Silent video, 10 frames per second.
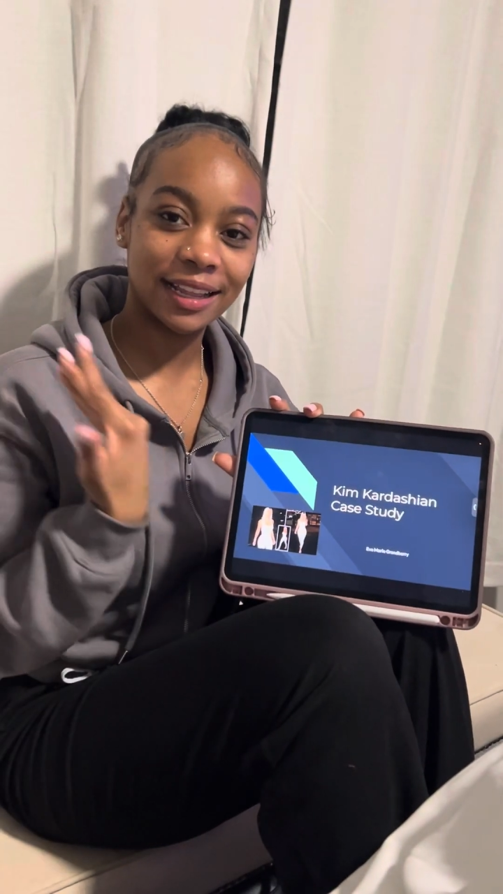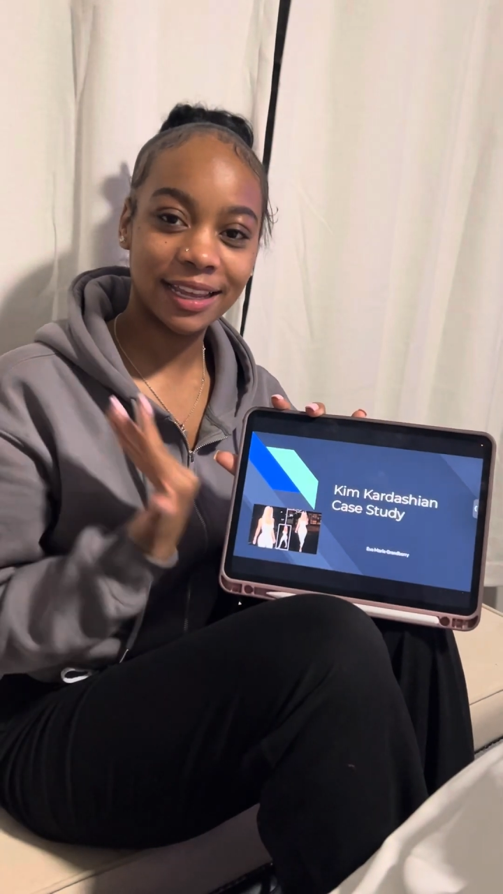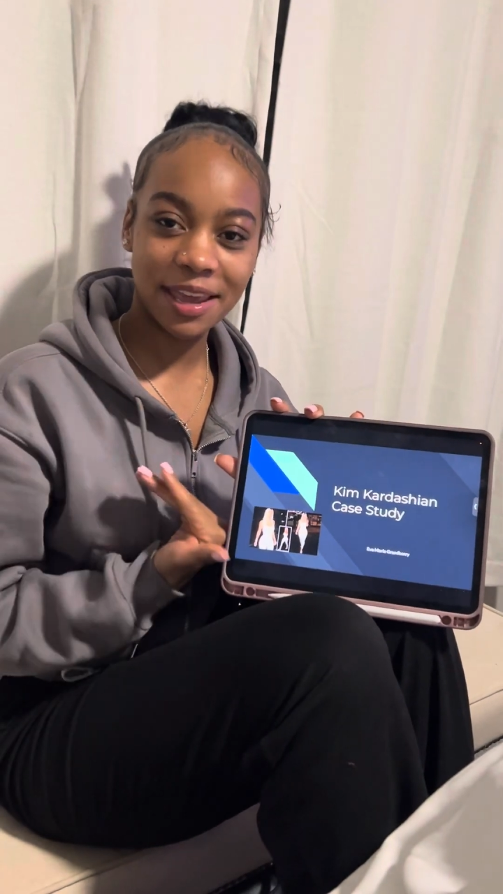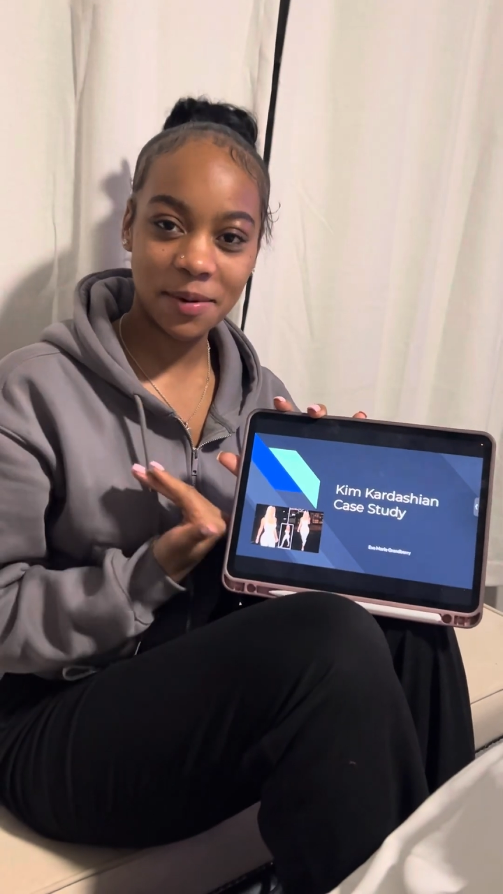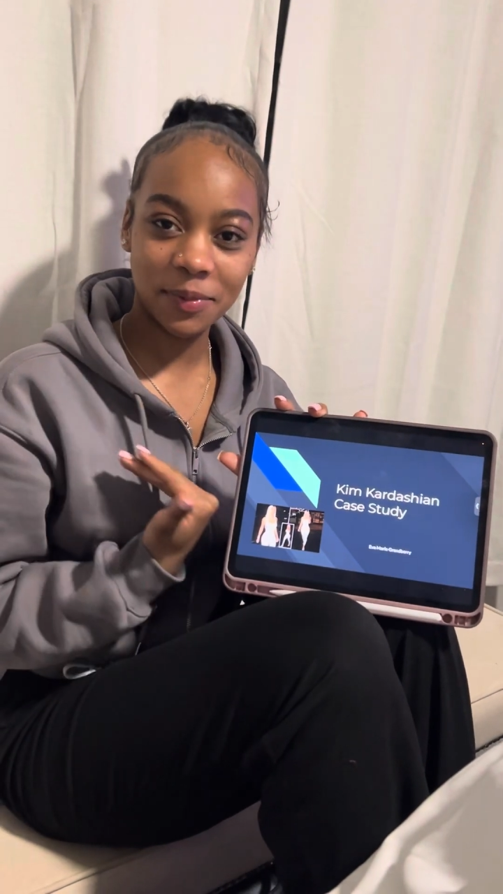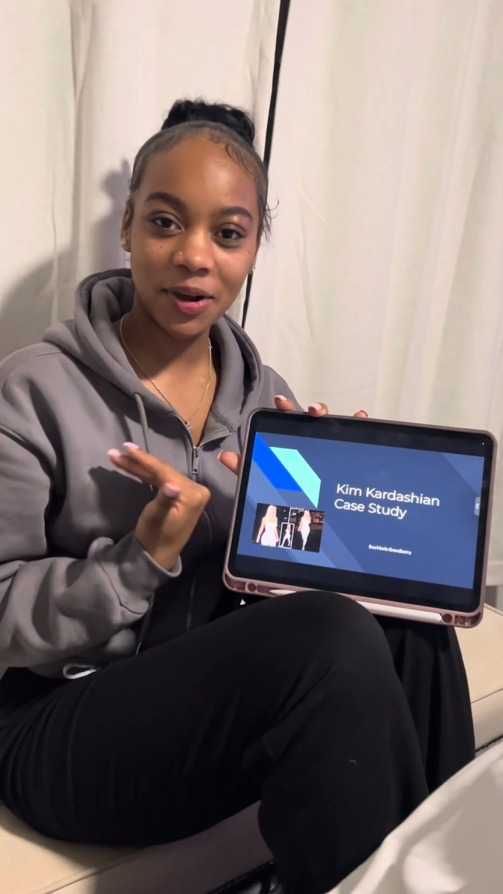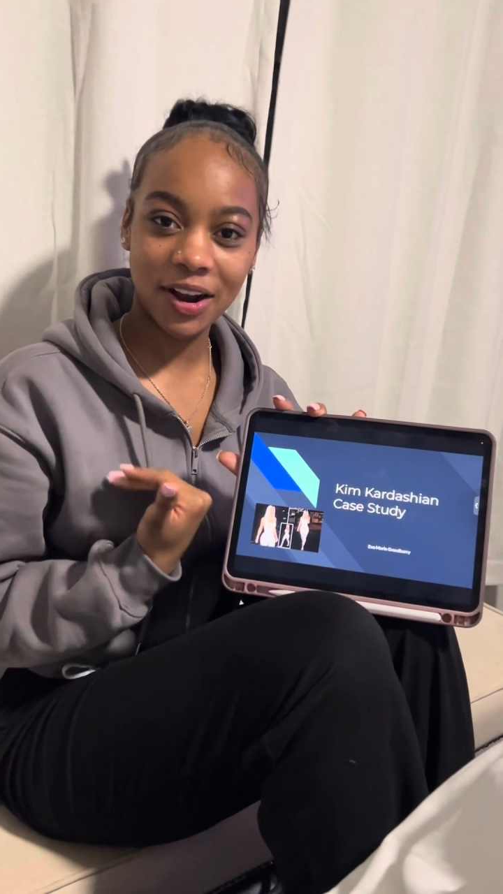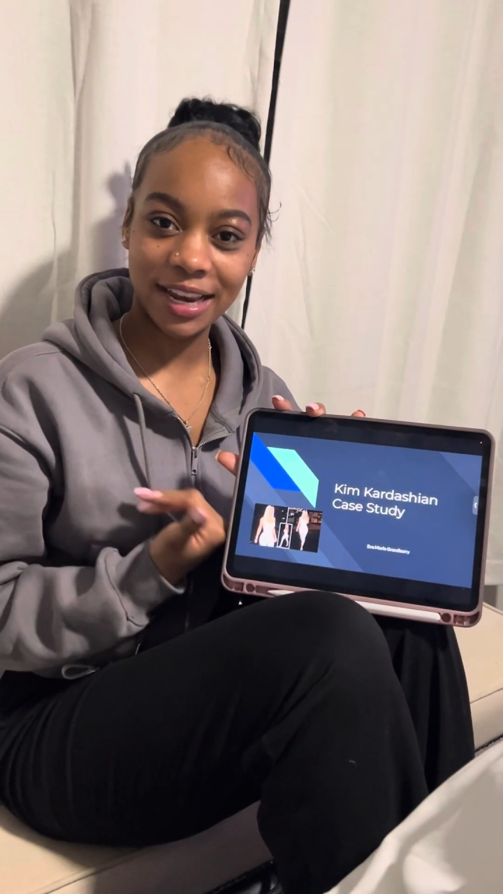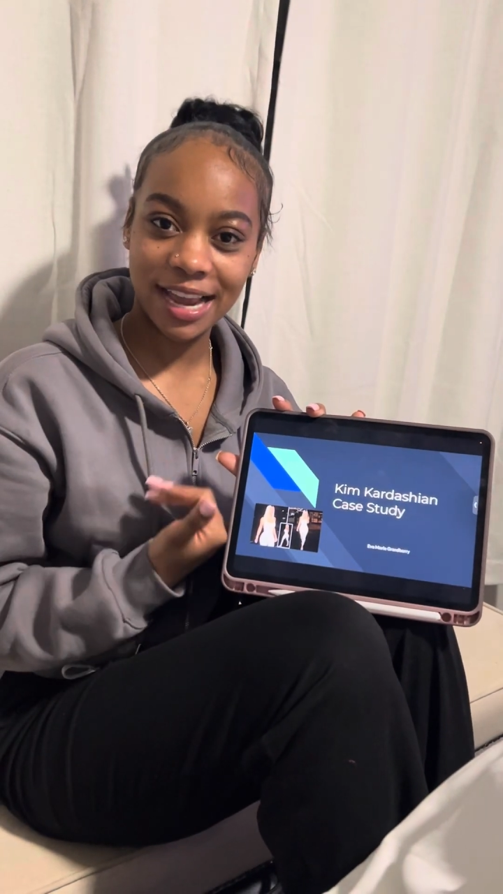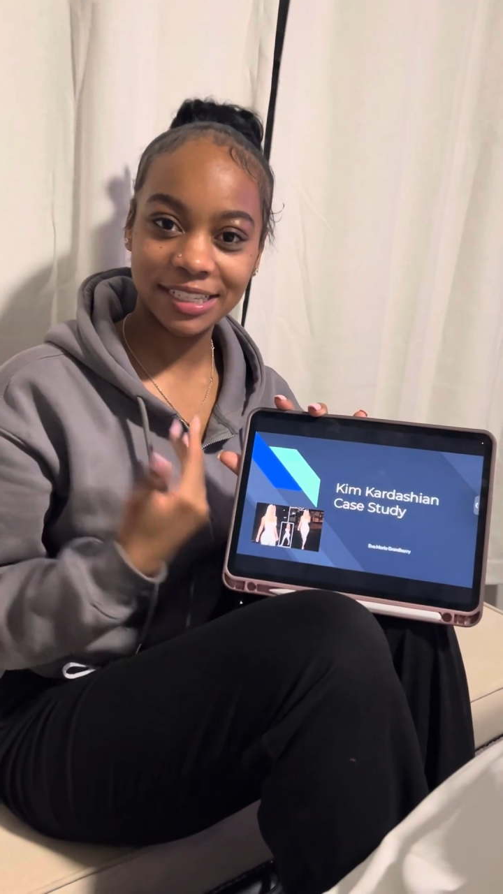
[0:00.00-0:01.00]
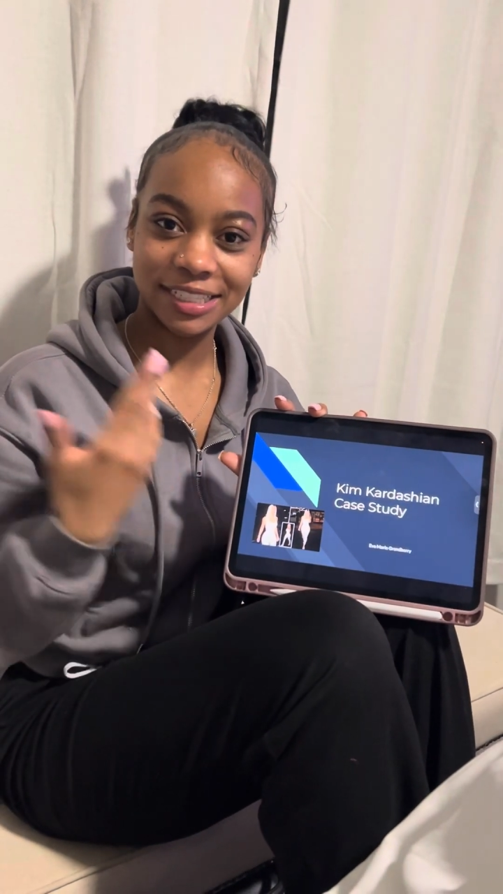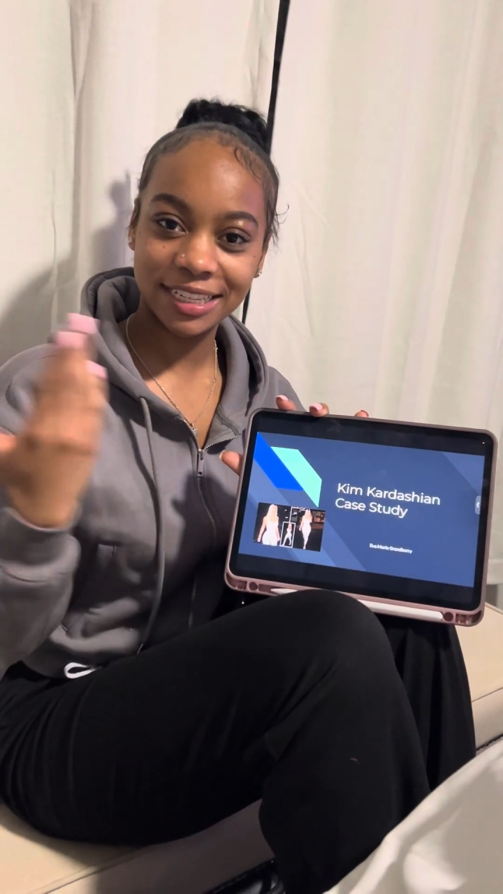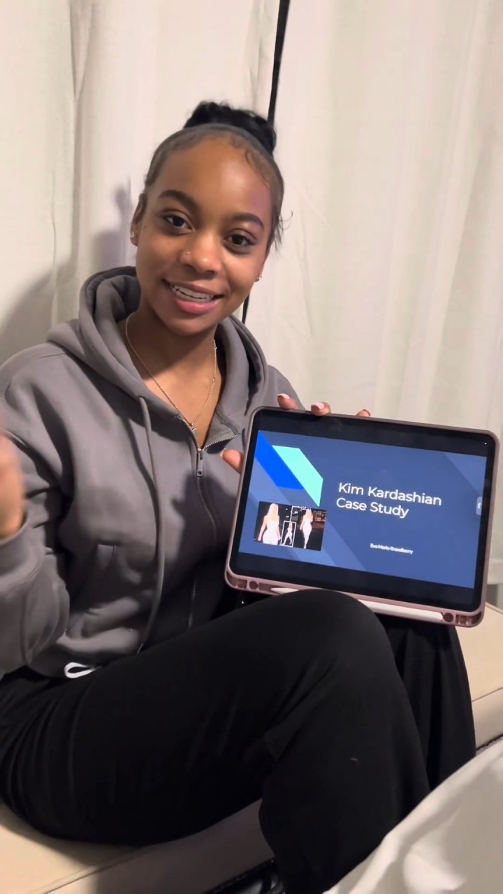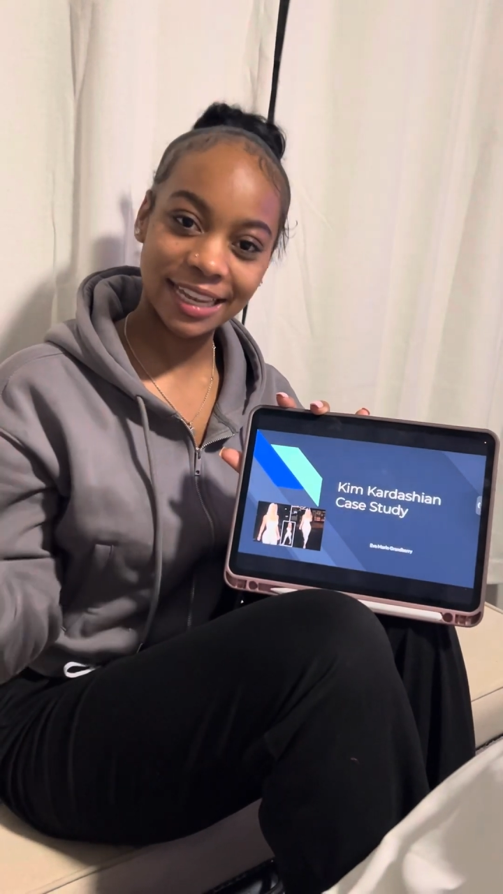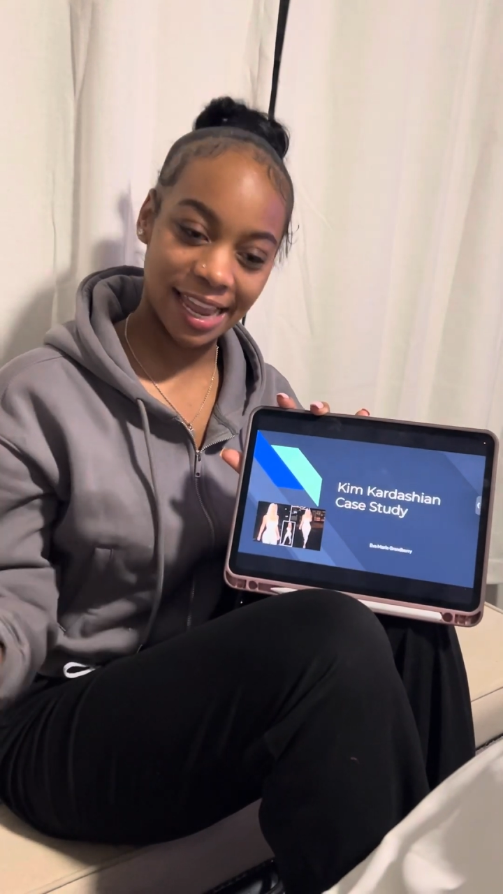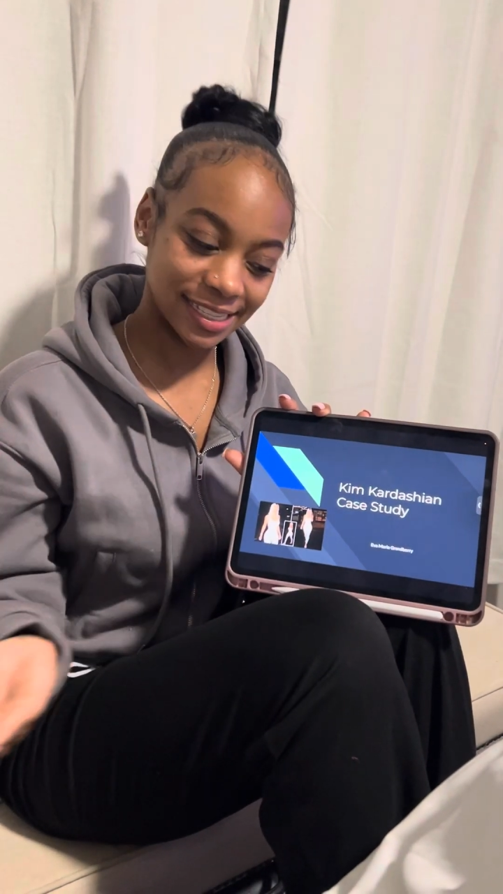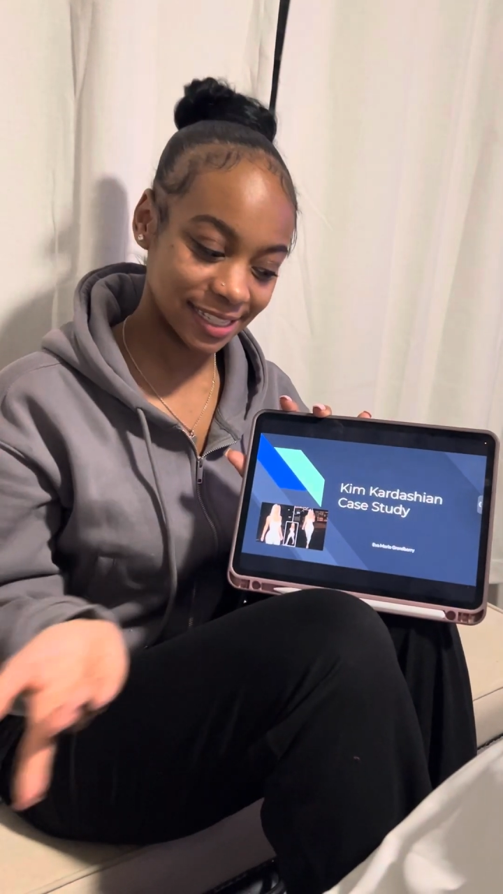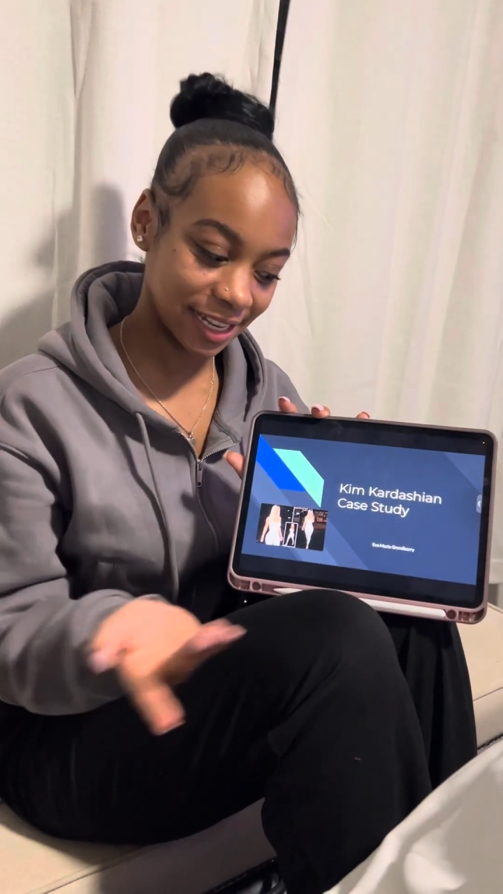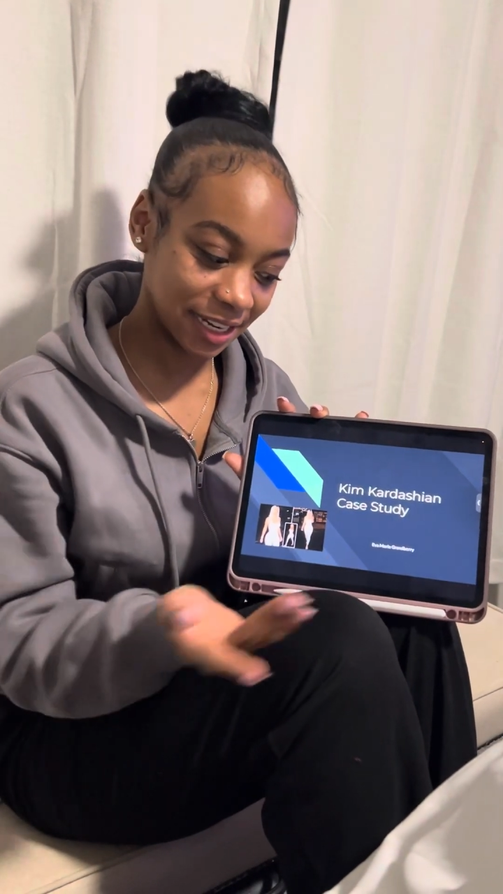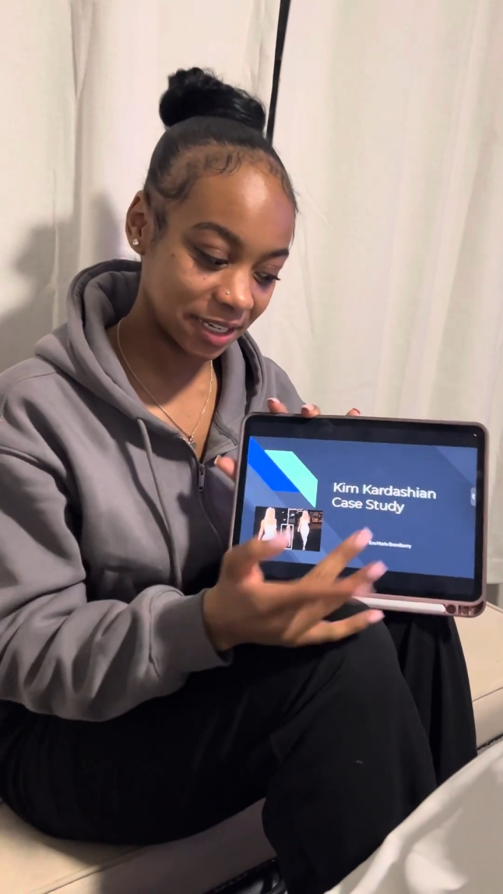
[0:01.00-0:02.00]
Kim Kardashian case
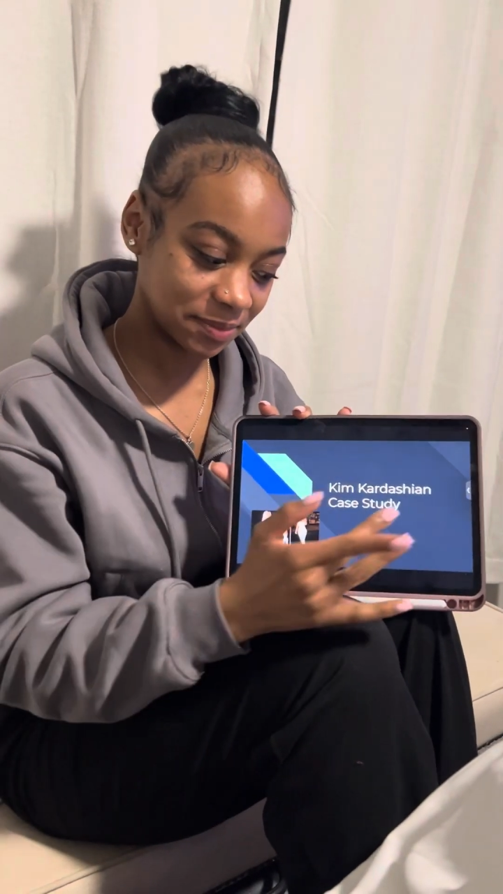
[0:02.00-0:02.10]
study.